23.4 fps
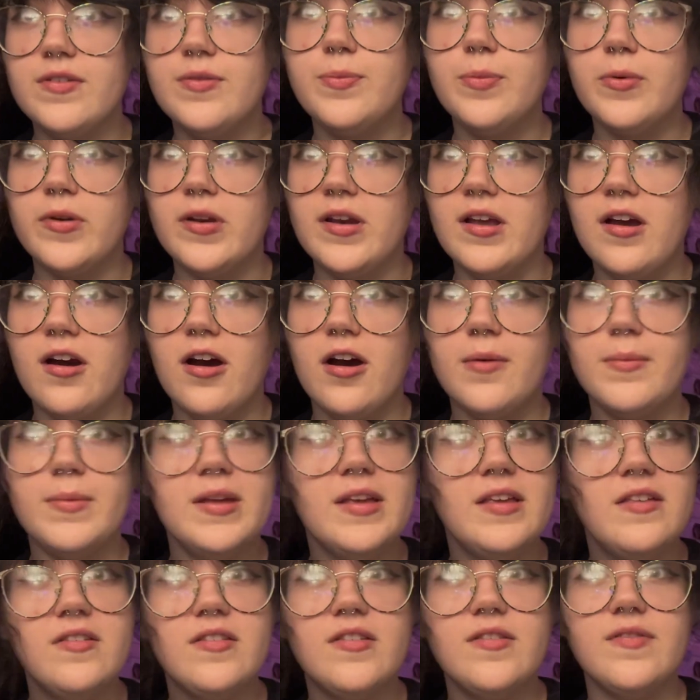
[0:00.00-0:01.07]
bodily harm
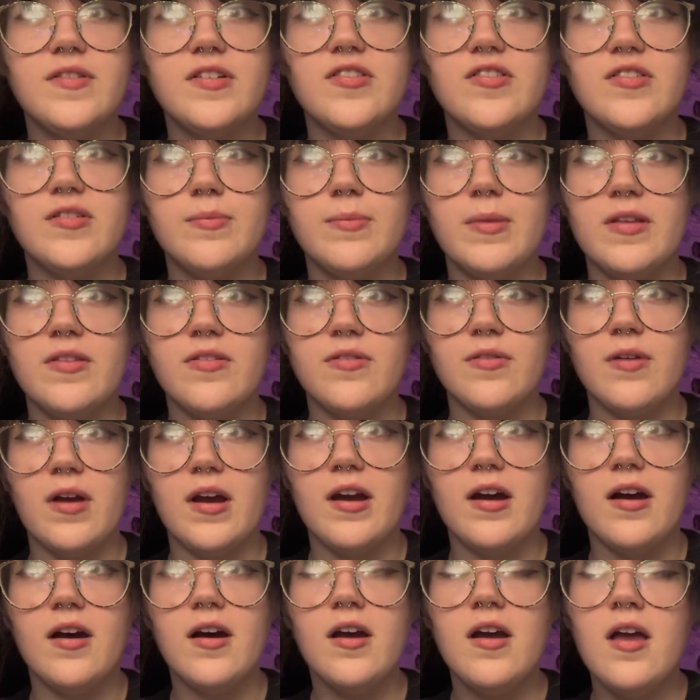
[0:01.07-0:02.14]
is sufficient mens
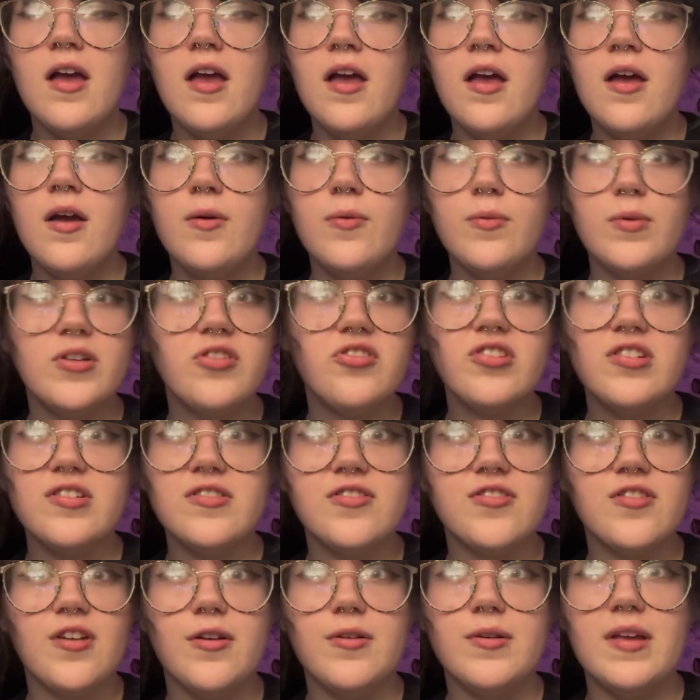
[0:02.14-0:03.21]
rea, which is
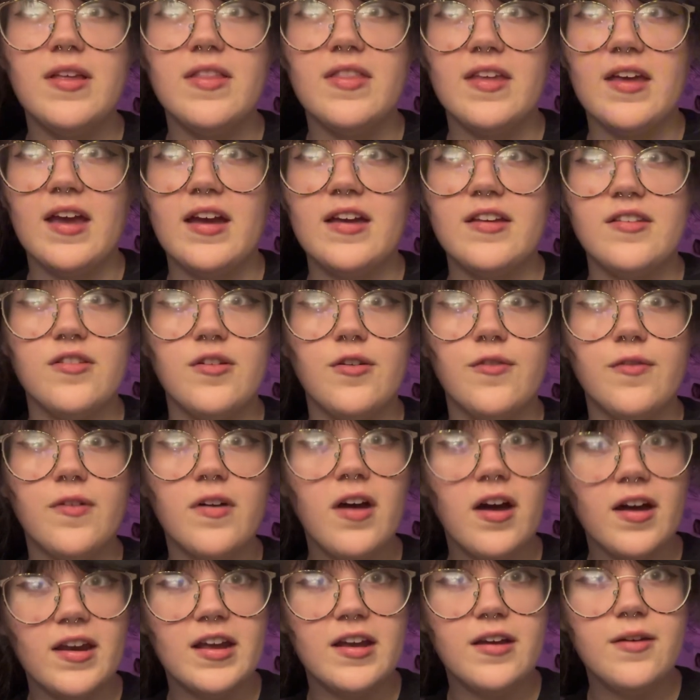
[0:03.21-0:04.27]
shown in the case of
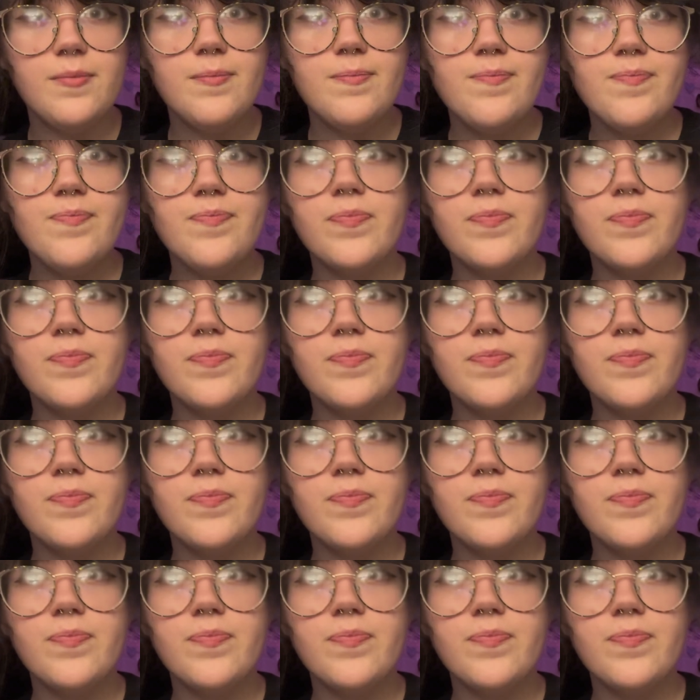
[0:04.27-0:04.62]
Cunningham.